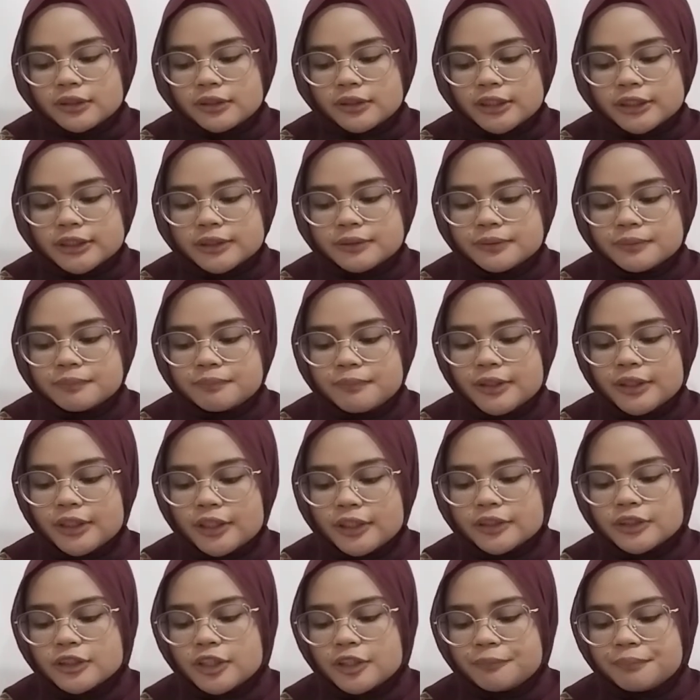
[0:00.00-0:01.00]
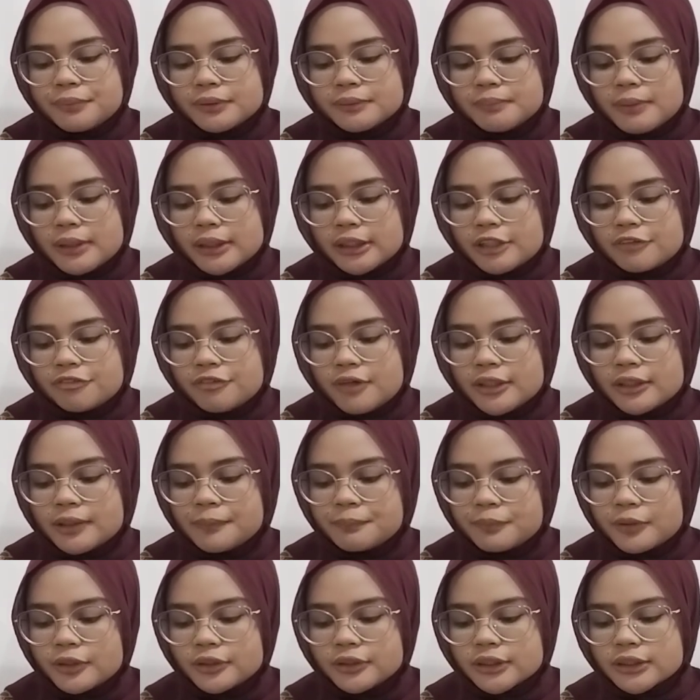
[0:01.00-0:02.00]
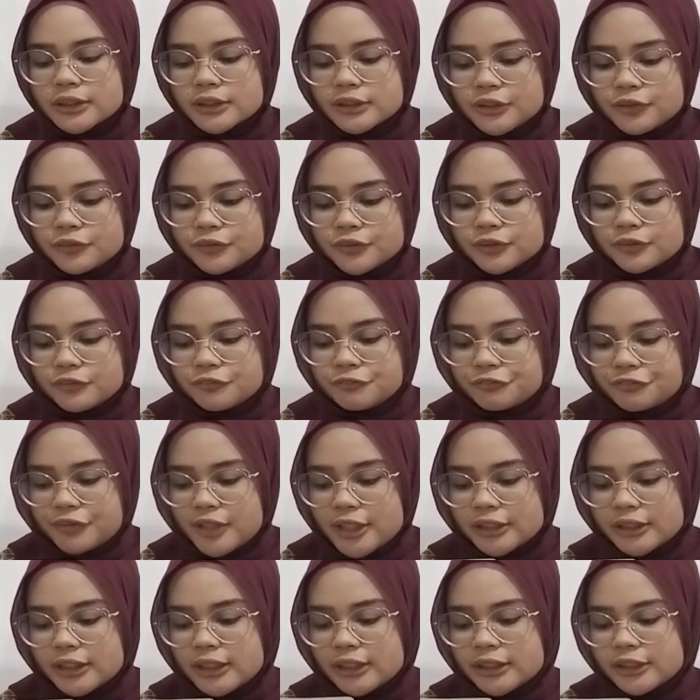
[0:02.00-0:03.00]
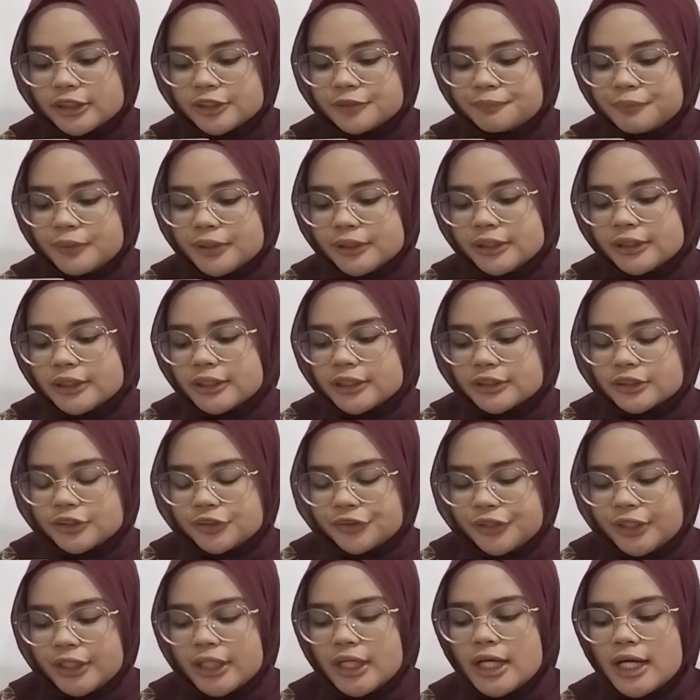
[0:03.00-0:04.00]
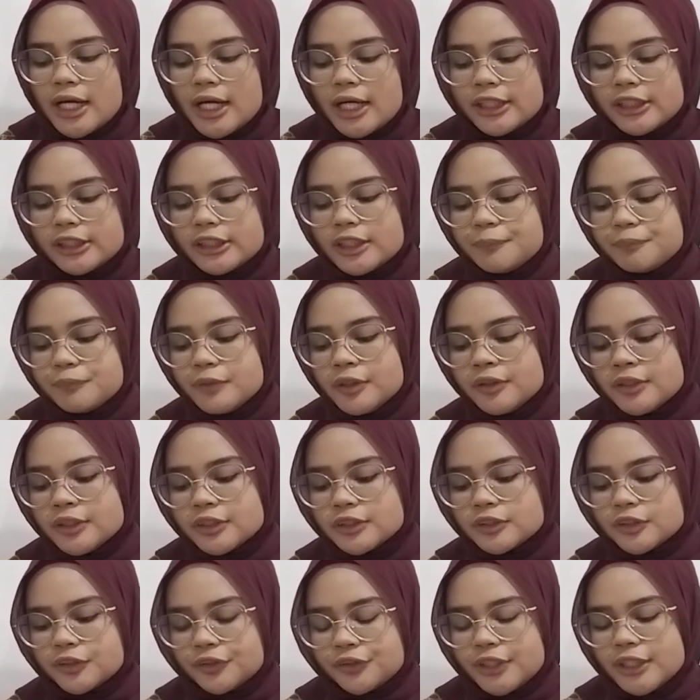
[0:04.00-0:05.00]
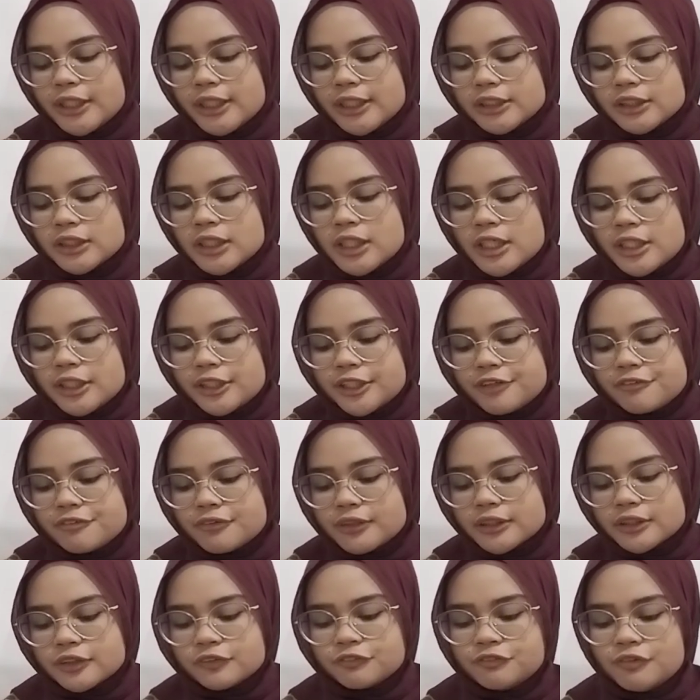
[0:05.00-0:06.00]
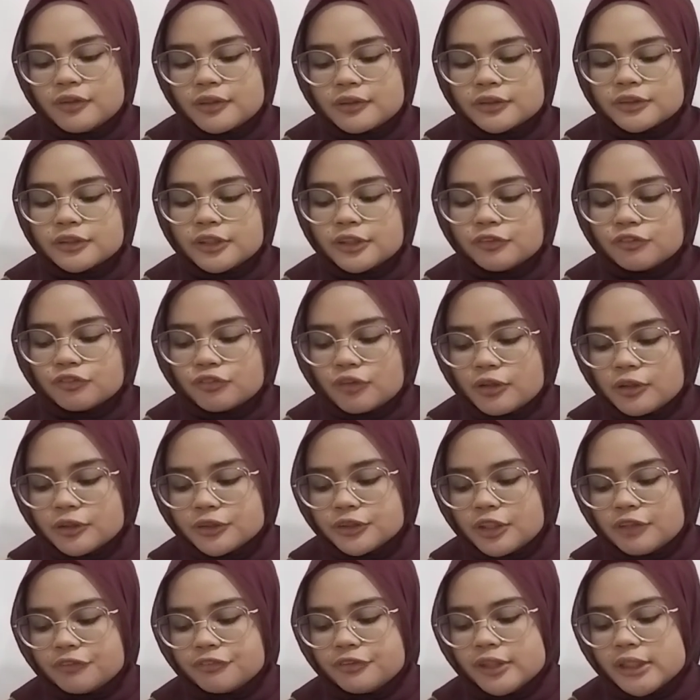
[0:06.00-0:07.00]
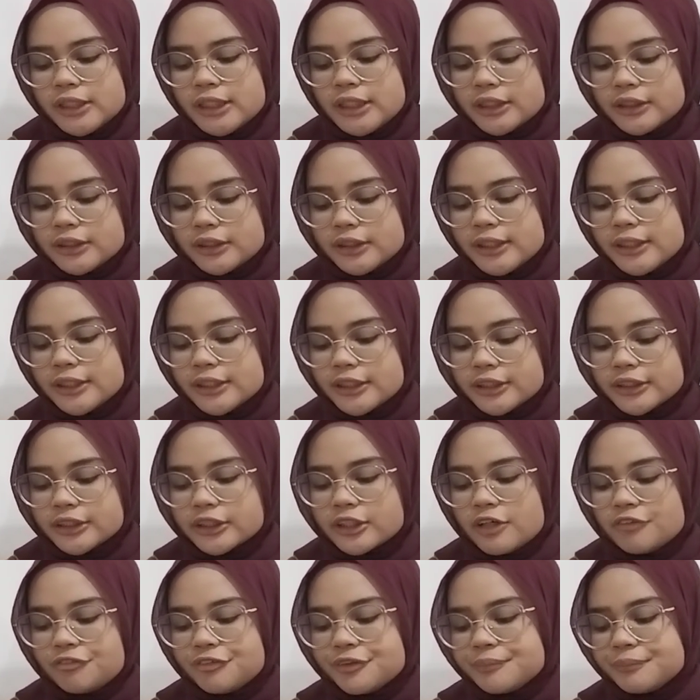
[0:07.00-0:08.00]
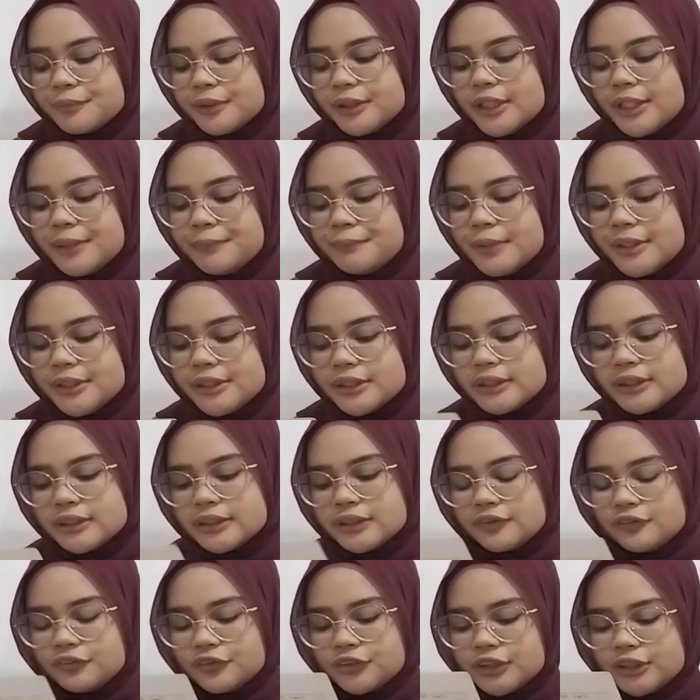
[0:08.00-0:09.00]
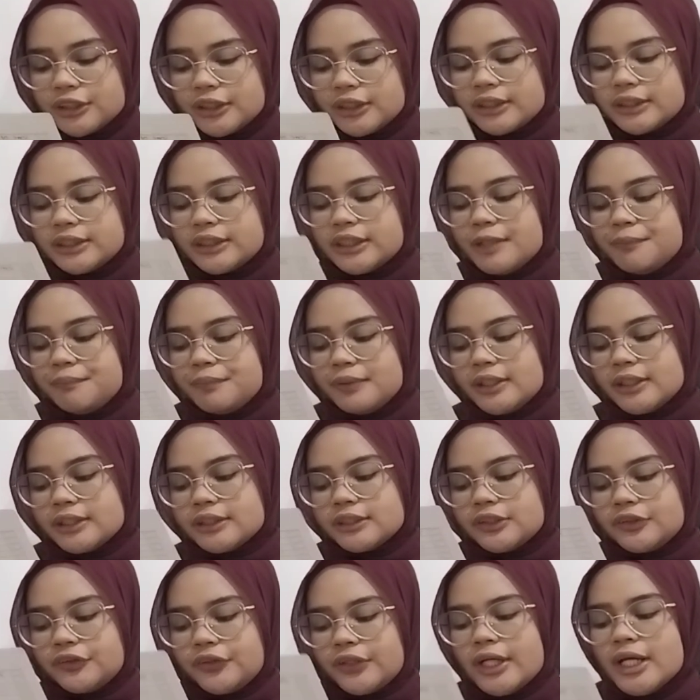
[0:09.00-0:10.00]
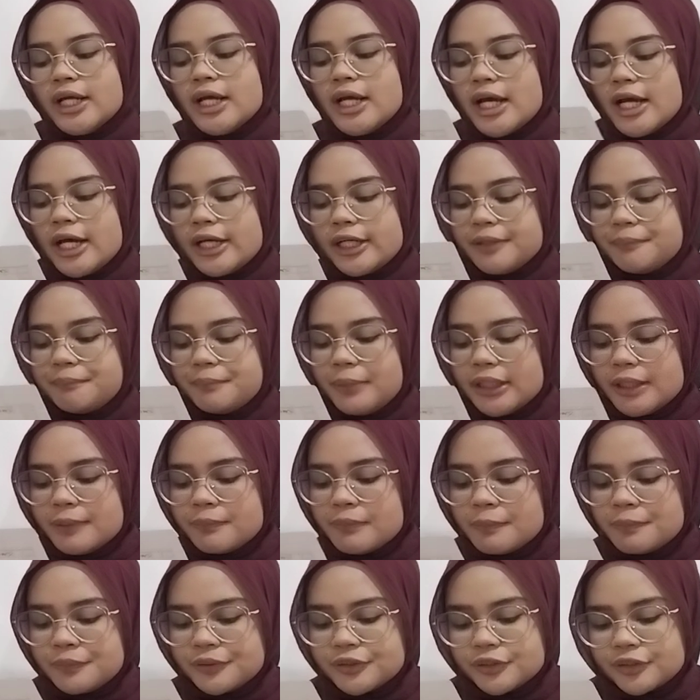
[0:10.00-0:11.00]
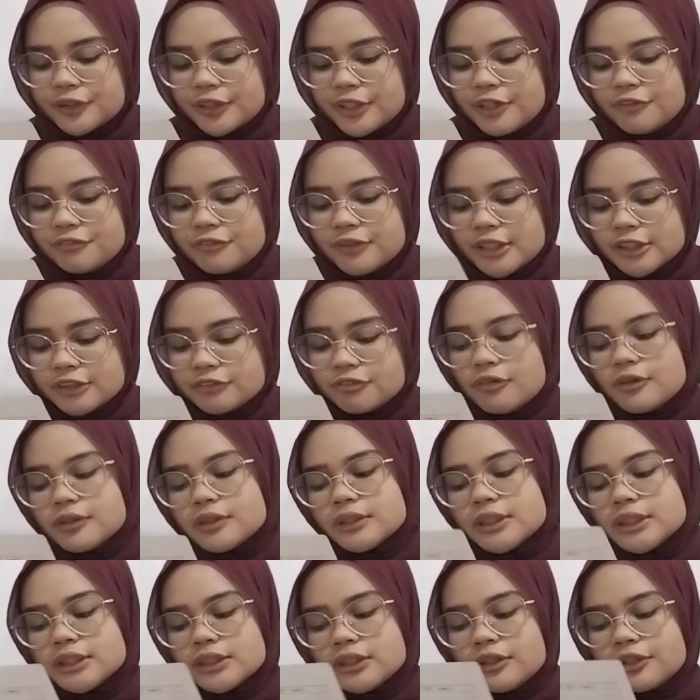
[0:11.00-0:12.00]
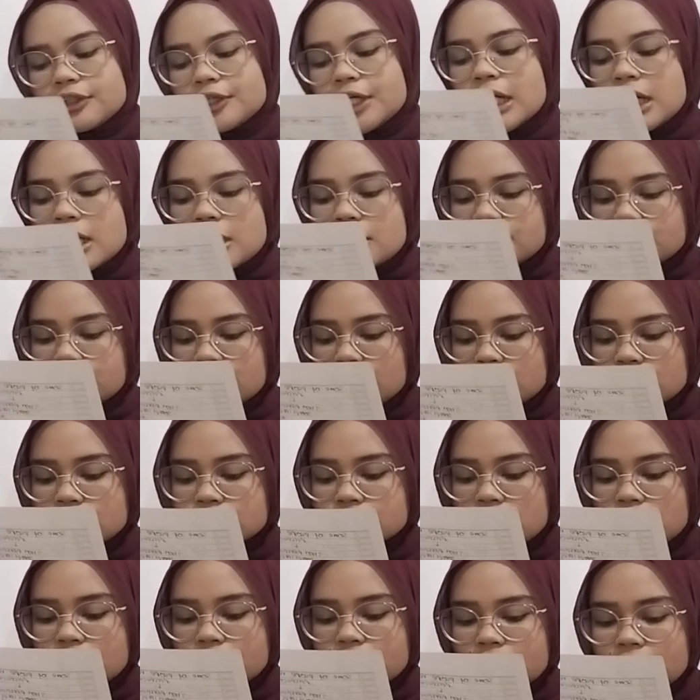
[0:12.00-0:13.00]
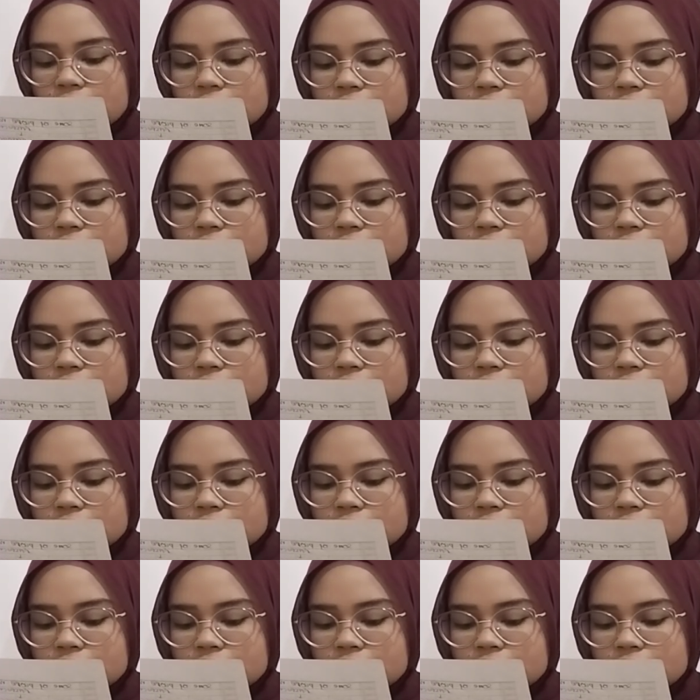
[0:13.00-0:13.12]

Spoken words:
its methods or perspective and approaches used to write and interpret history, and the top-down history refers to focus on the roles of the leaders, government, and major institutions in shaping history, and the bottom-up historiography focuses on roles of